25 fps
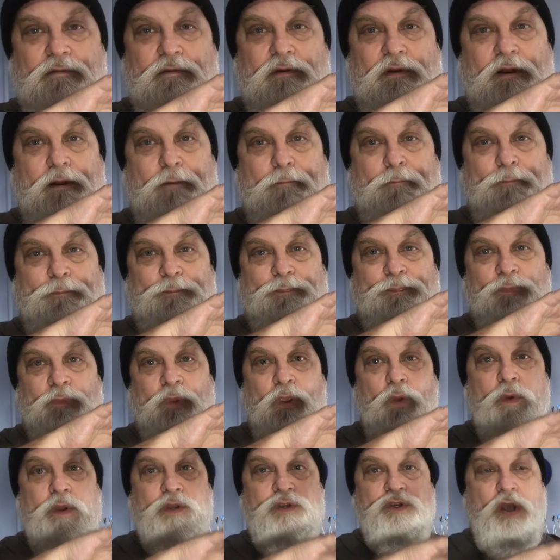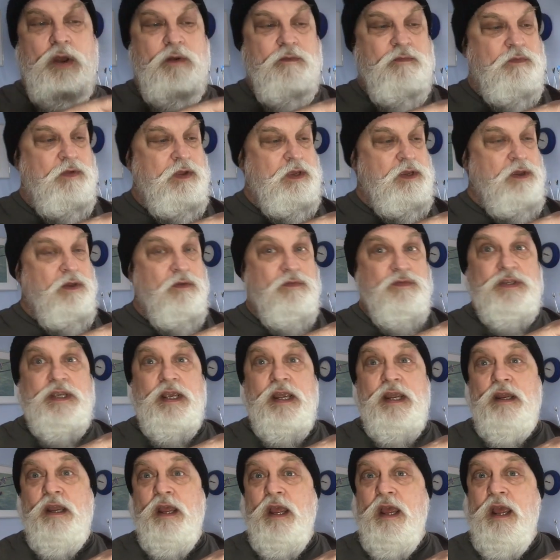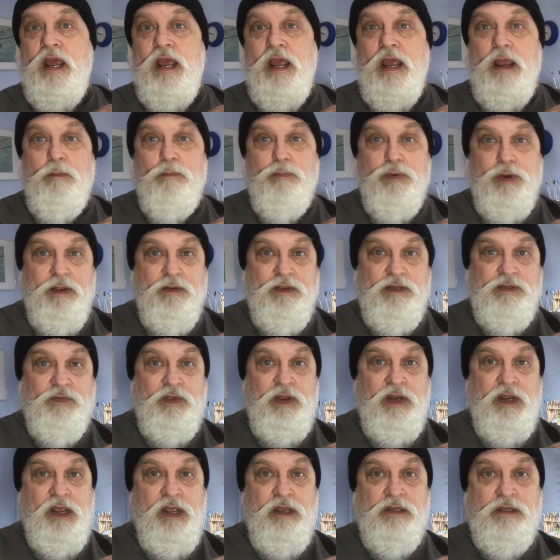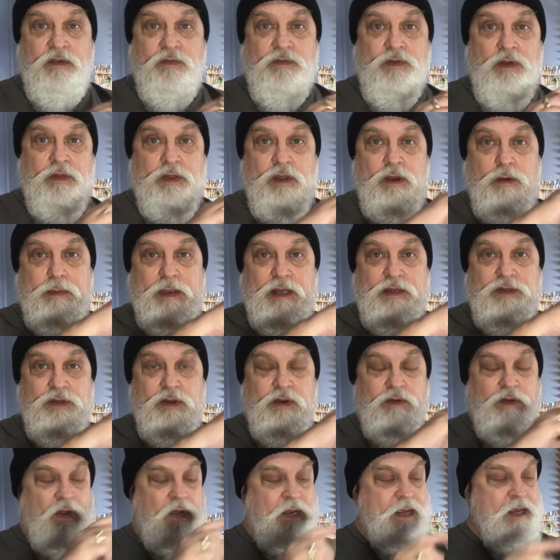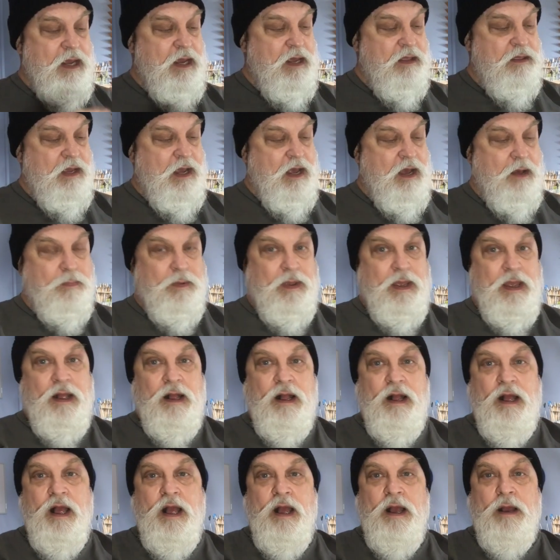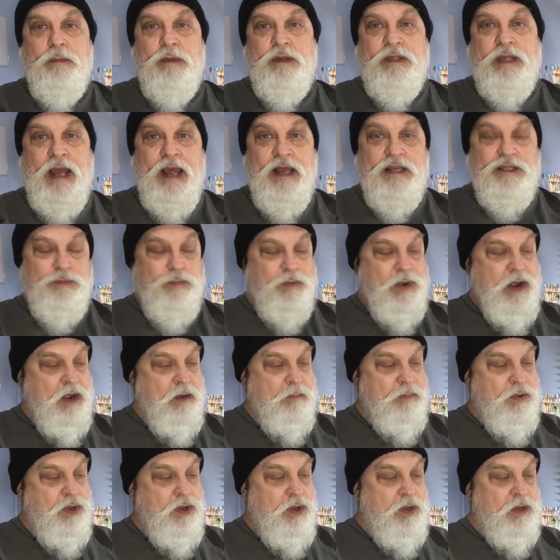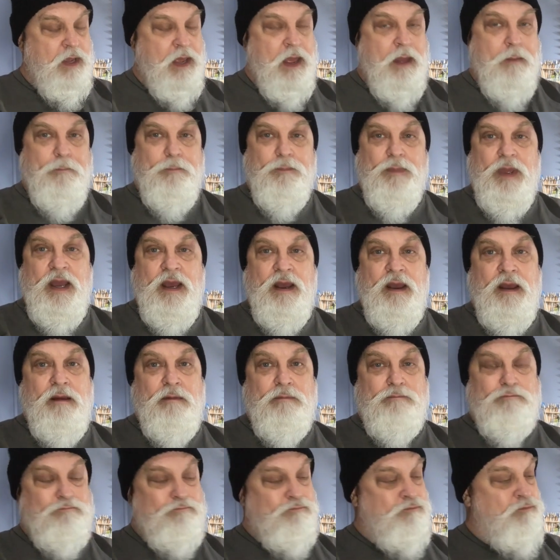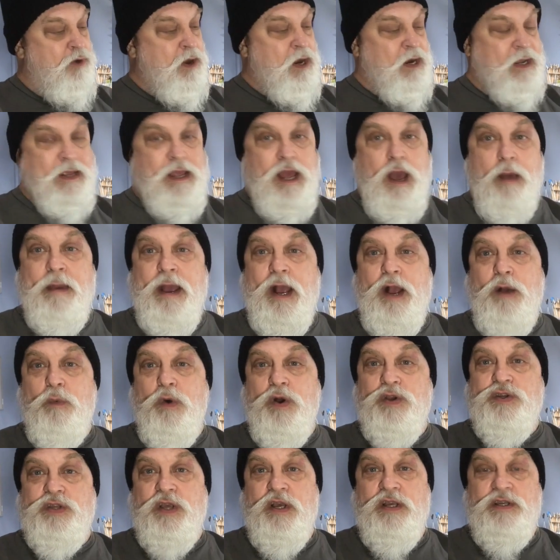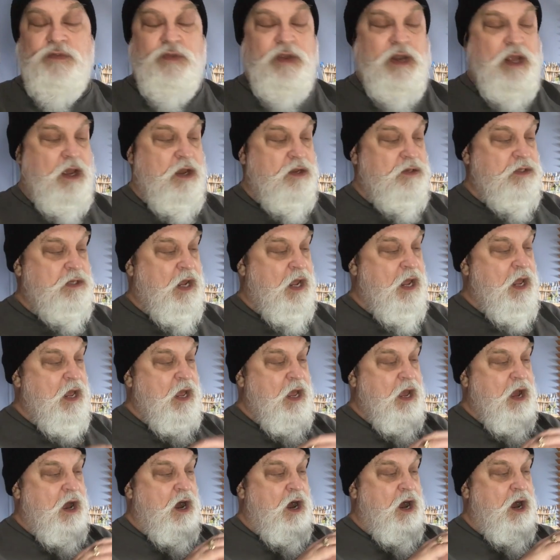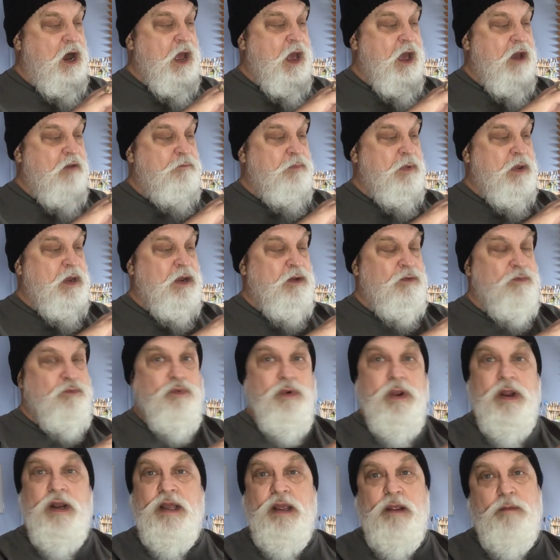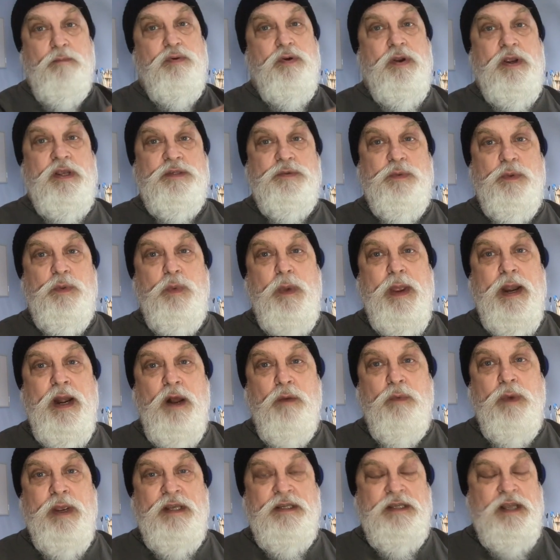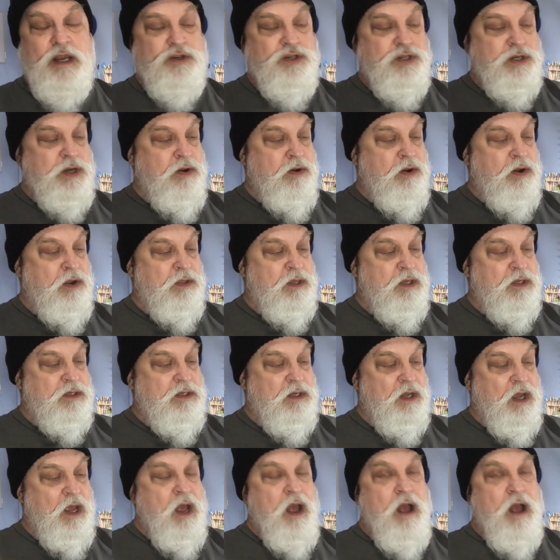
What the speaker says: right? Which hopefully you've seen in previous videos. If not, there'll be a sort of linky thing up here. With the Hansa-Brandenburg, yep, really go back and watch those videos. I have been really impressed with Wingnut Wings engineering on this.